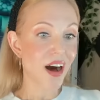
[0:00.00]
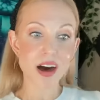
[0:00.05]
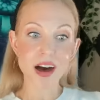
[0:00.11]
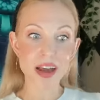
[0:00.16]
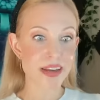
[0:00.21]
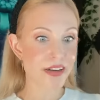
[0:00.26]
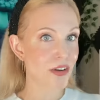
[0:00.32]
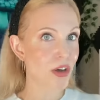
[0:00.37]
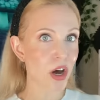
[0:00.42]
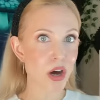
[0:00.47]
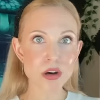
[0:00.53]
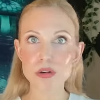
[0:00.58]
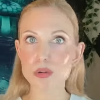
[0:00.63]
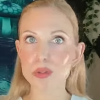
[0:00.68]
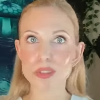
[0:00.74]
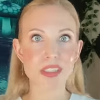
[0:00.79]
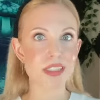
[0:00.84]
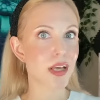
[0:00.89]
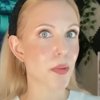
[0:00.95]
I
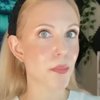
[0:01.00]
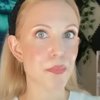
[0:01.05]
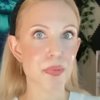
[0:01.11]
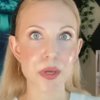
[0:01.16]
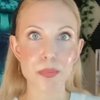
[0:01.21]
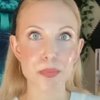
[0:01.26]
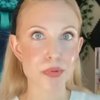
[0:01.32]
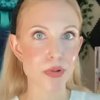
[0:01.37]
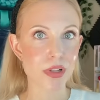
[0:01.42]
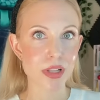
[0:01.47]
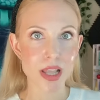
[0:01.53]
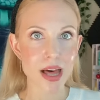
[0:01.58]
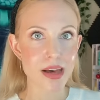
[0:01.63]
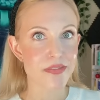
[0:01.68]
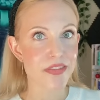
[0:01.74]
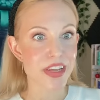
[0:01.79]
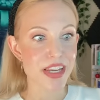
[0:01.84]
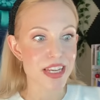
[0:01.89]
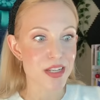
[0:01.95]
know some people
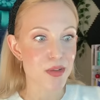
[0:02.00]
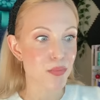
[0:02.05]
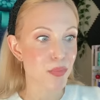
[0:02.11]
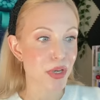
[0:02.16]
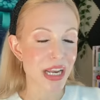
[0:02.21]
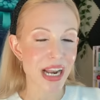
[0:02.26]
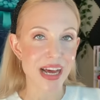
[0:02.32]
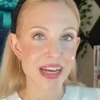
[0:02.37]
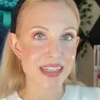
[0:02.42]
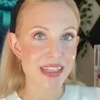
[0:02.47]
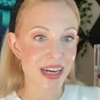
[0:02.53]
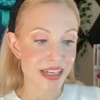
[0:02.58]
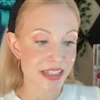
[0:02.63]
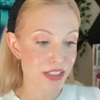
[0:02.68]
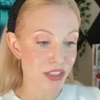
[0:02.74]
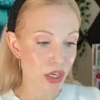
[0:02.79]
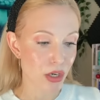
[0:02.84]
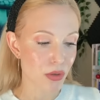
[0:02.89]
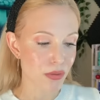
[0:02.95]
love it, but I, I
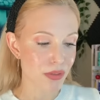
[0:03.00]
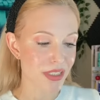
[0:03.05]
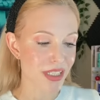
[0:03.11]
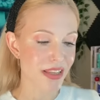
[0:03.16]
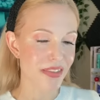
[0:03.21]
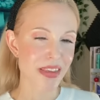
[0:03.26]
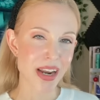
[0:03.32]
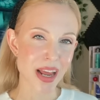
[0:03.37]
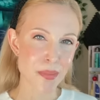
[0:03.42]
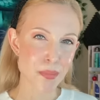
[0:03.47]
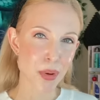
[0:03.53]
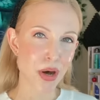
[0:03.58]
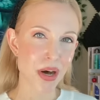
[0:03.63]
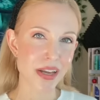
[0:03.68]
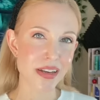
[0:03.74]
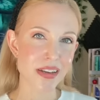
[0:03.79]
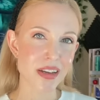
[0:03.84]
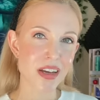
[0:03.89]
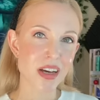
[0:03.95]
don't. And then I
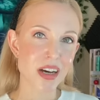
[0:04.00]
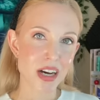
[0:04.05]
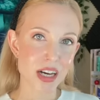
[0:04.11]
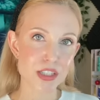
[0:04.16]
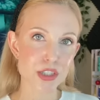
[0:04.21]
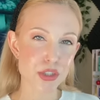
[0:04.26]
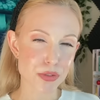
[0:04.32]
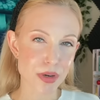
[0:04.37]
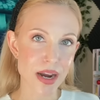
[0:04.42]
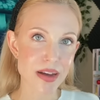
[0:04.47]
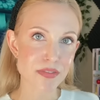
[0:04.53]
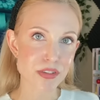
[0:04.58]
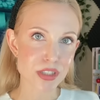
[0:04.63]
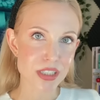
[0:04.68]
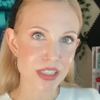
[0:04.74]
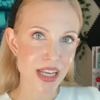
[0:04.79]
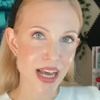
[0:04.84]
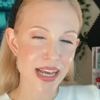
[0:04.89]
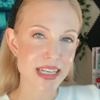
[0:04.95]
bought a travel
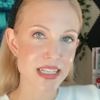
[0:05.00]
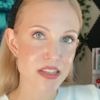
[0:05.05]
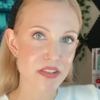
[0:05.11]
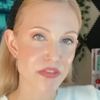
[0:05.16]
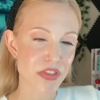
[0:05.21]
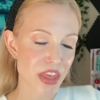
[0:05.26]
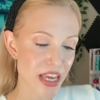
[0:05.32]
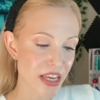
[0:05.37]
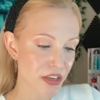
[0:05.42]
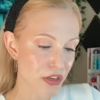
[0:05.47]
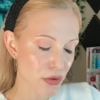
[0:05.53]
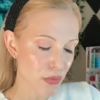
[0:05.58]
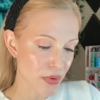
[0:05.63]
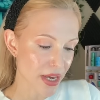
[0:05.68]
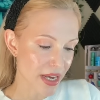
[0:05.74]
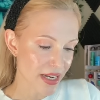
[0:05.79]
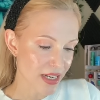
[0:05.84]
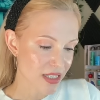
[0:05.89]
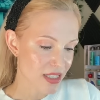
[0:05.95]
size of Thank You
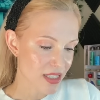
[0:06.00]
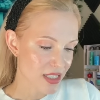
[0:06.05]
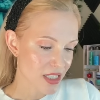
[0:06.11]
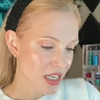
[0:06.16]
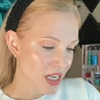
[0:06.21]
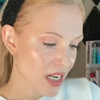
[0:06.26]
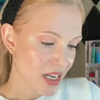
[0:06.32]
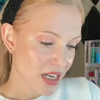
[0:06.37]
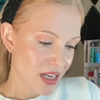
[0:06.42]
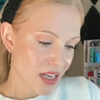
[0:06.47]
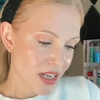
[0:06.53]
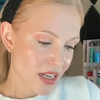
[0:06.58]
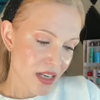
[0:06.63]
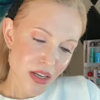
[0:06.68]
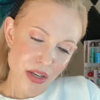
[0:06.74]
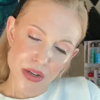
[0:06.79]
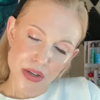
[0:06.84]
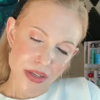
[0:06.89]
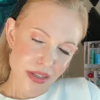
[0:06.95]
Next
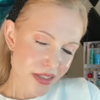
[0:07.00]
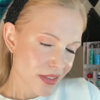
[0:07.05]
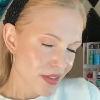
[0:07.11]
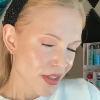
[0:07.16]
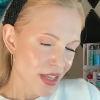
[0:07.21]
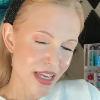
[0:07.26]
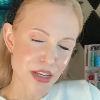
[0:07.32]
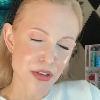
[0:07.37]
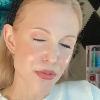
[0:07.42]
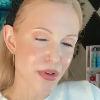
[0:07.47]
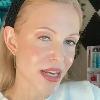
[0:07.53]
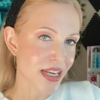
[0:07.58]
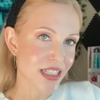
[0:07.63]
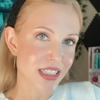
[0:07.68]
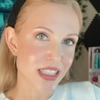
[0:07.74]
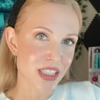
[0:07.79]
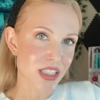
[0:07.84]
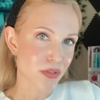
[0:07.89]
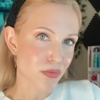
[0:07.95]
Thank you
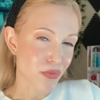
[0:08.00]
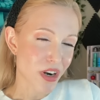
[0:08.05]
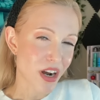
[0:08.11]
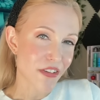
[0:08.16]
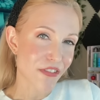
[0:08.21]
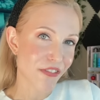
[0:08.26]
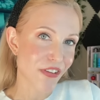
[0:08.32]
next is Rough.